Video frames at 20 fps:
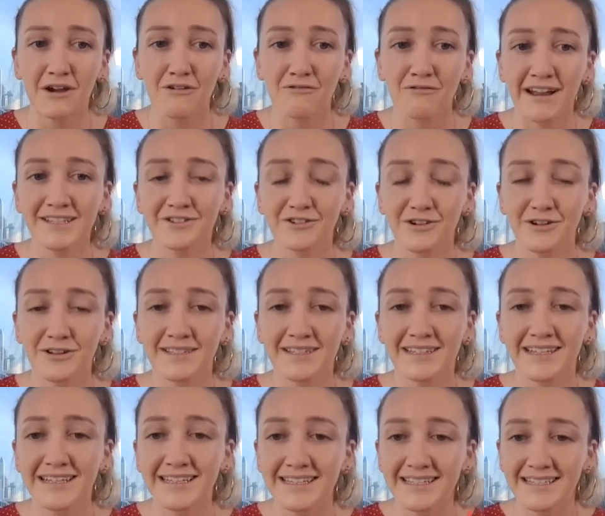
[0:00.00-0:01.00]
Restaurants,
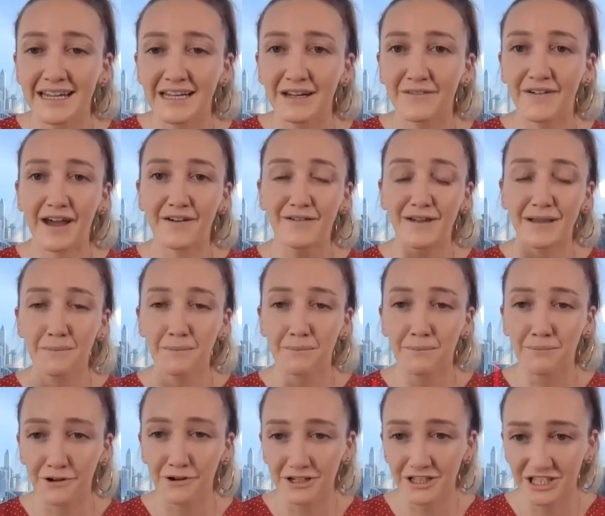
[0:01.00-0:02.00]
instead of having
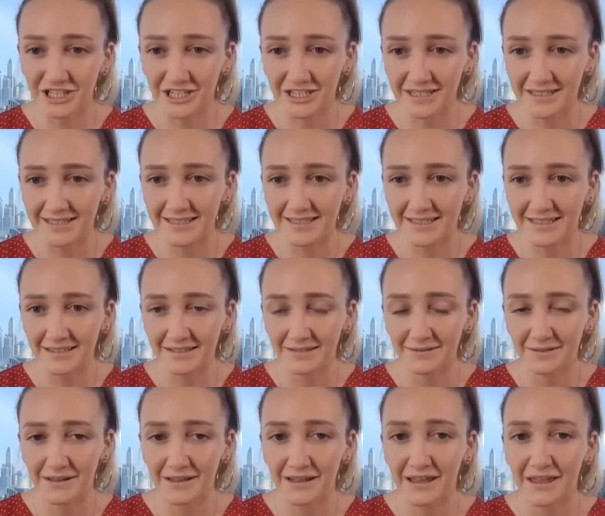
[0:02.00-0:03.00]
brunches,
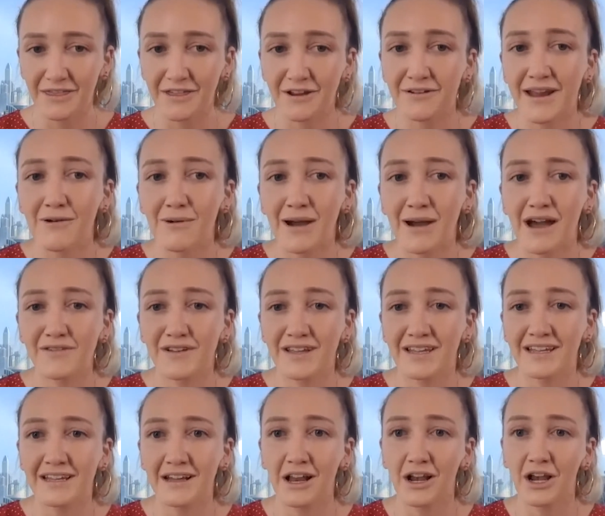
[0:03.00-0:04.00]
they're now
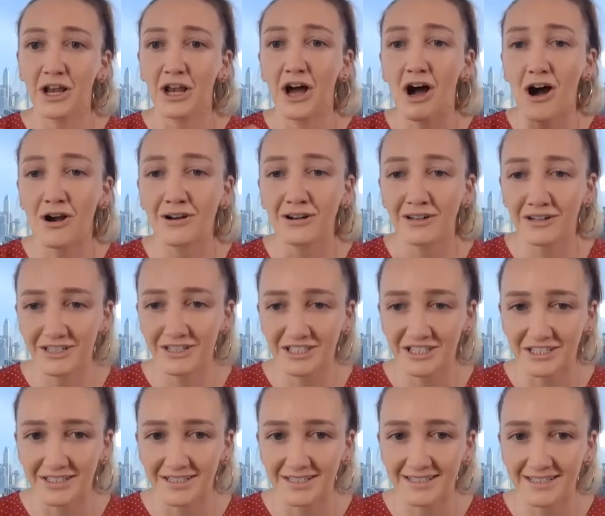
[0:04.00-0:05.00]
having long
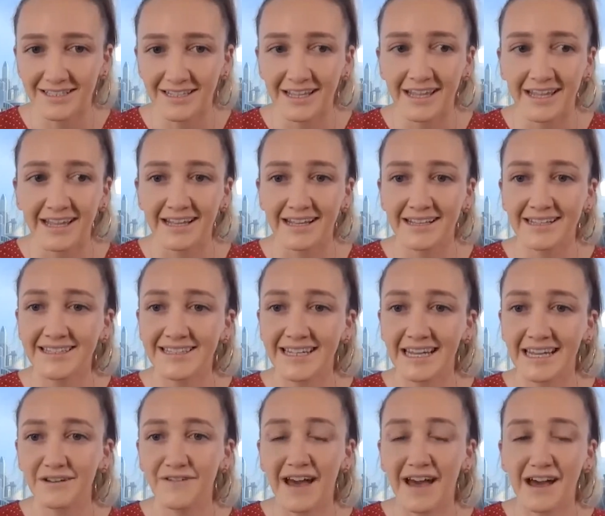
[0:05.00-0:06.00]
lunches
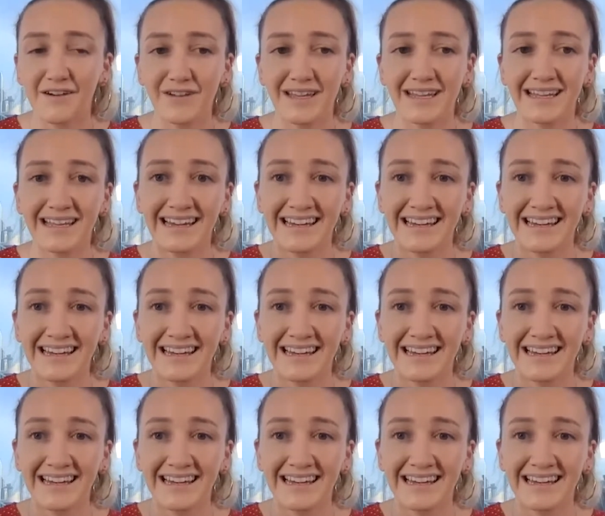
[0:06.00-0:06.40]
instead of having